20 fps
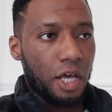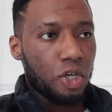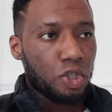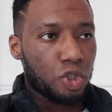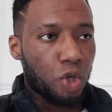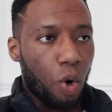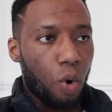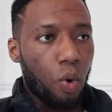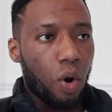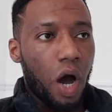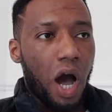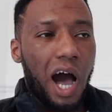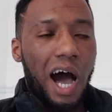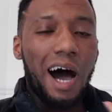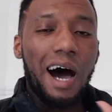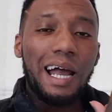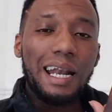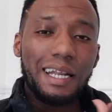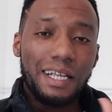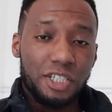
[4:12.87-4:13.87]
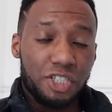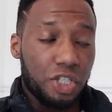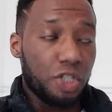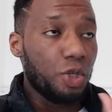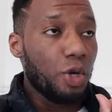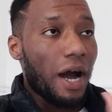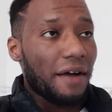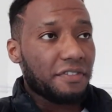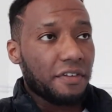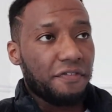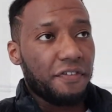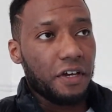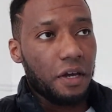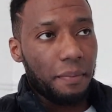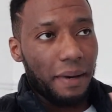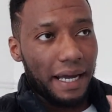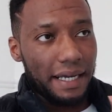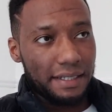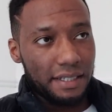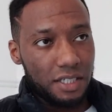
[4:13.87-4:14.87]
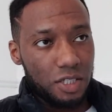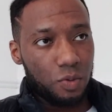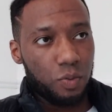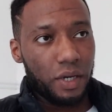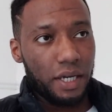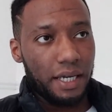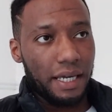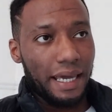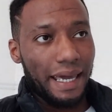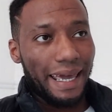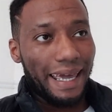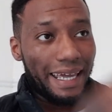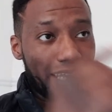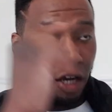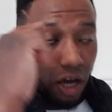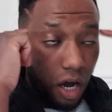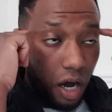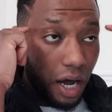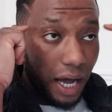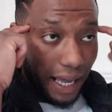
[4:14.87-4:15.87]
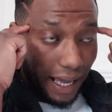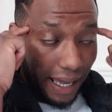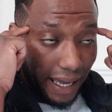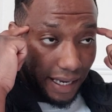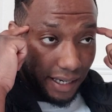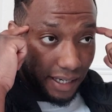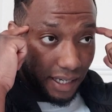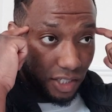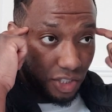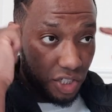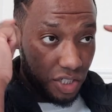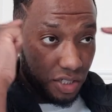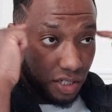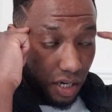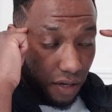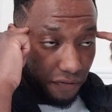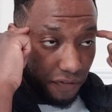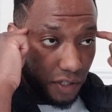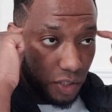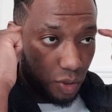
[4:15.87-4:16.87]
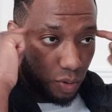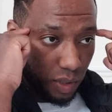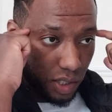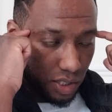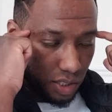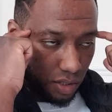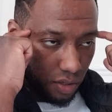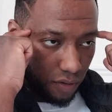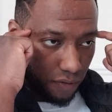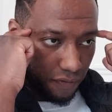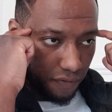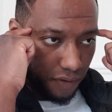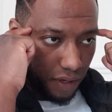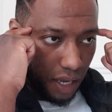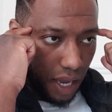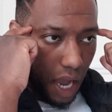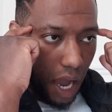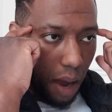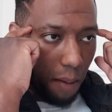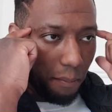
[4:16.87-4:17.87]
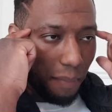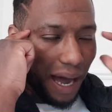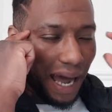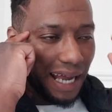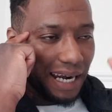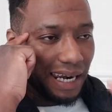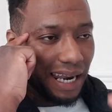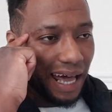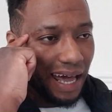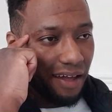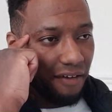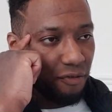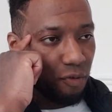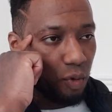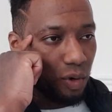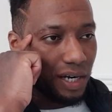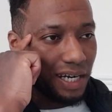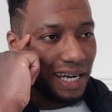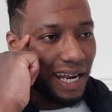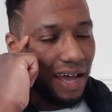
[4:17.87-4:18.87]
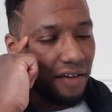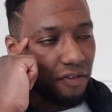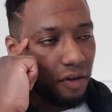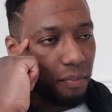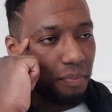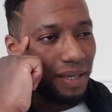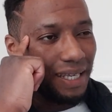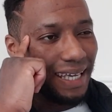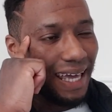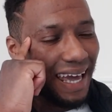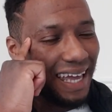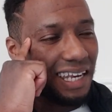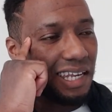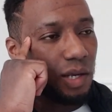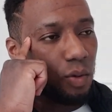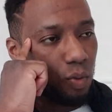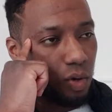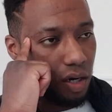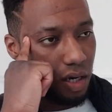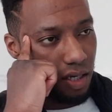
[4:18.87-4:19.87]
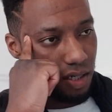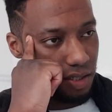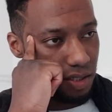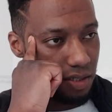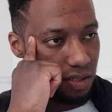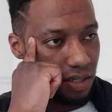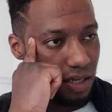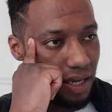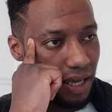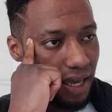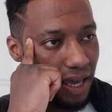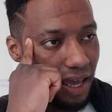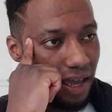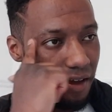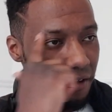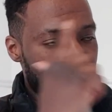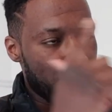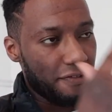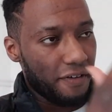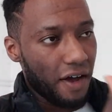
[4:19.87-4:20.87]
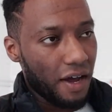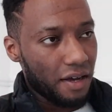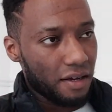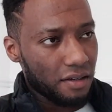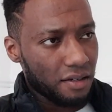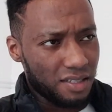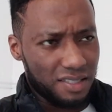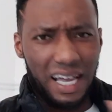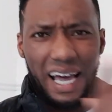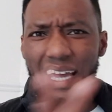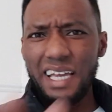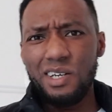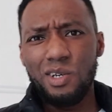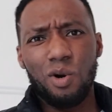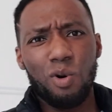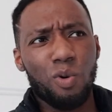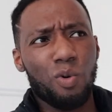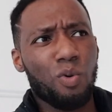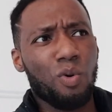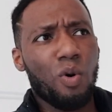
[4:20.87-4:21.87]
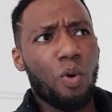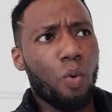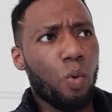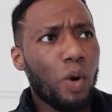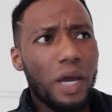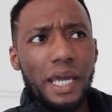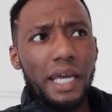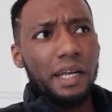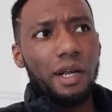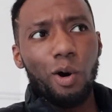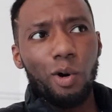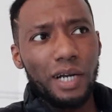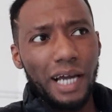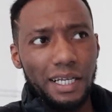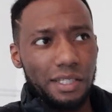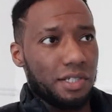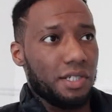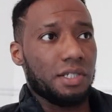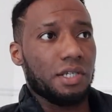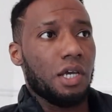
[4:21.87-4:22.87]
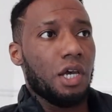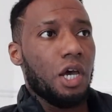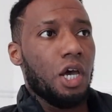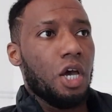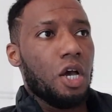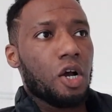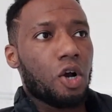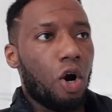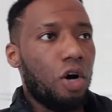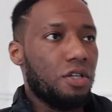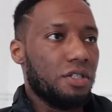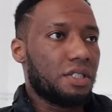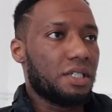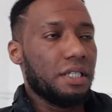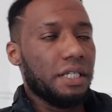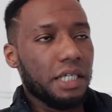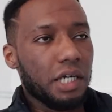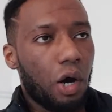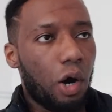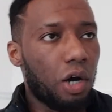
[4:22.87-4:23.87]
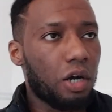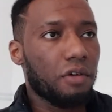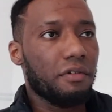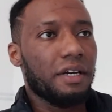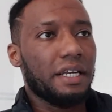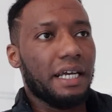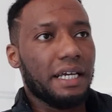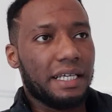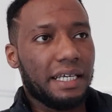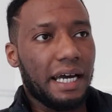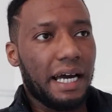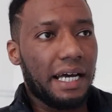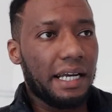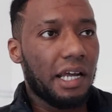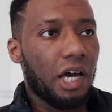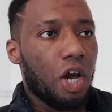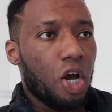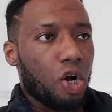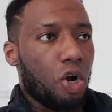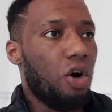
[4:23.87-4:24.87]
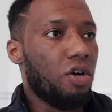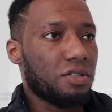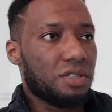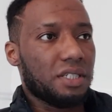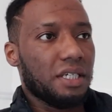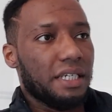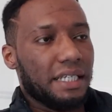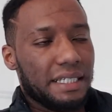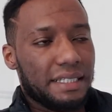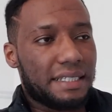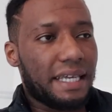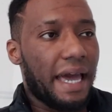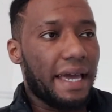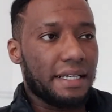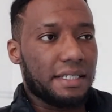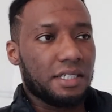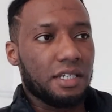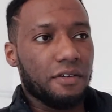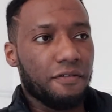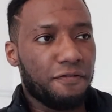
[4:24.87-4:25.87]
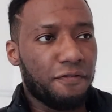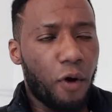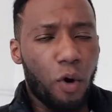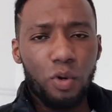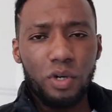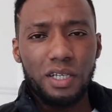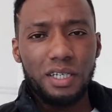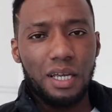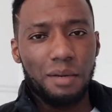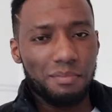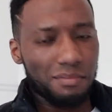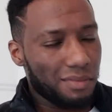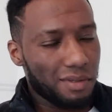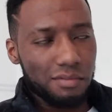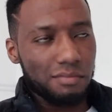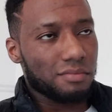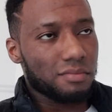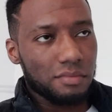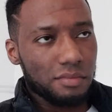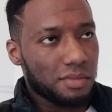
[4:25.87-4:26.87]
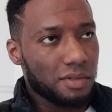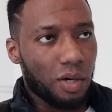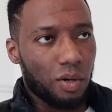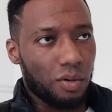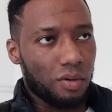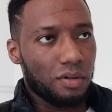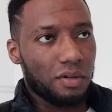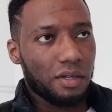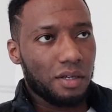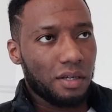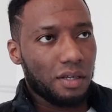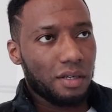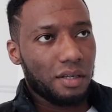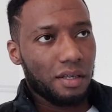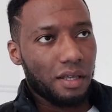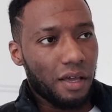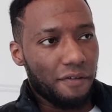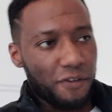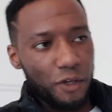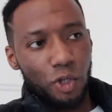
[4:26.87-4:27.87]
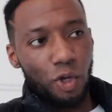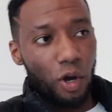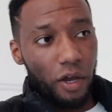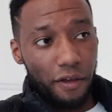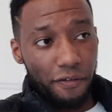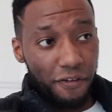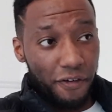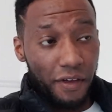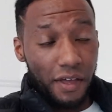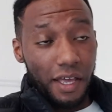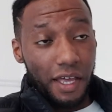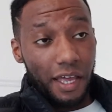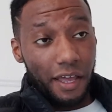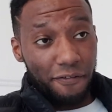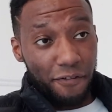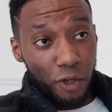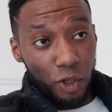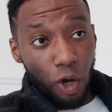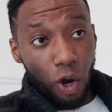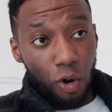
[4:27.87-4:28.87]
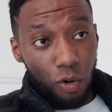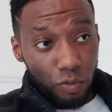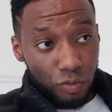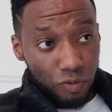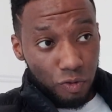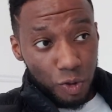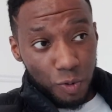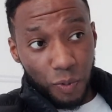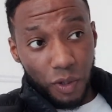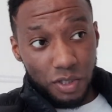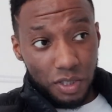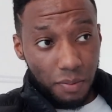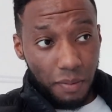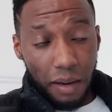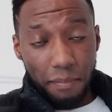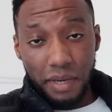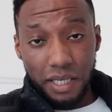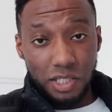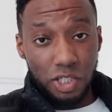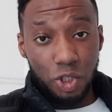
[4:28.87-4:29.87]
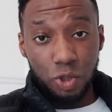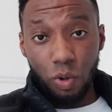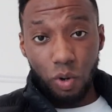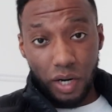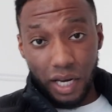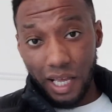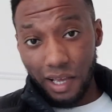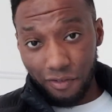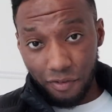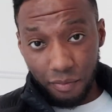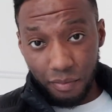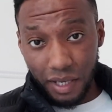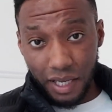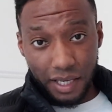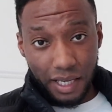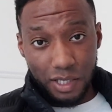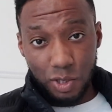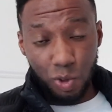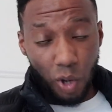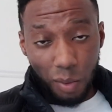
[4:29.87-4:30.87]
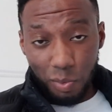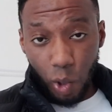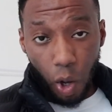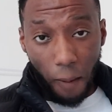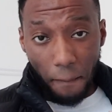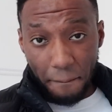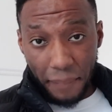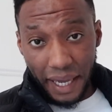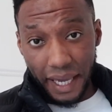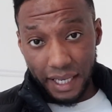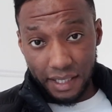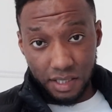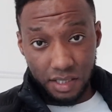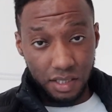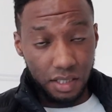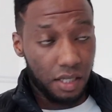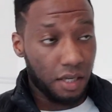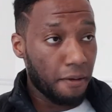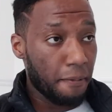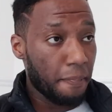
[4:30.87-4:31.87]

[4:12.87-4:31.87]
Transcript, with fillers: So her, you have to think about it this way. In her head, she's going to think to herself, my life will never be any worse if because I ain't no weirdo that just constantly hollering a gal, constantly texting, phoning them. No. If you don't if if you don't respond to my message, you won't hear from me again. So I'm not a pest.